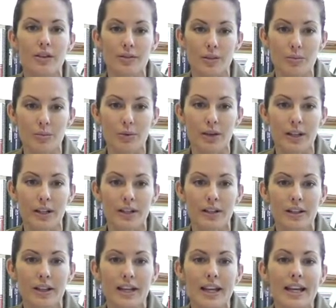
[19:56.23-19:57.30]
of the morning.
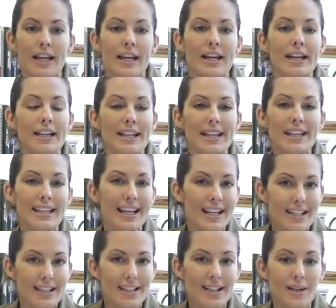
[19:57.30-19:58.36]
Any
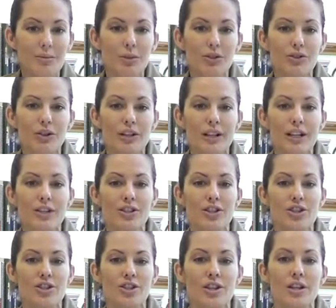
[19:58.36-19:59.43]
nighttime
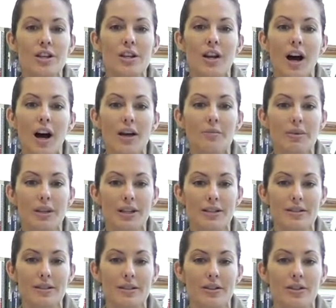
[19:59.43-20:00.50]
urination should not be
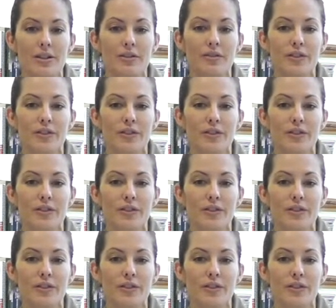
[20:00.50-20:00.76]
considered the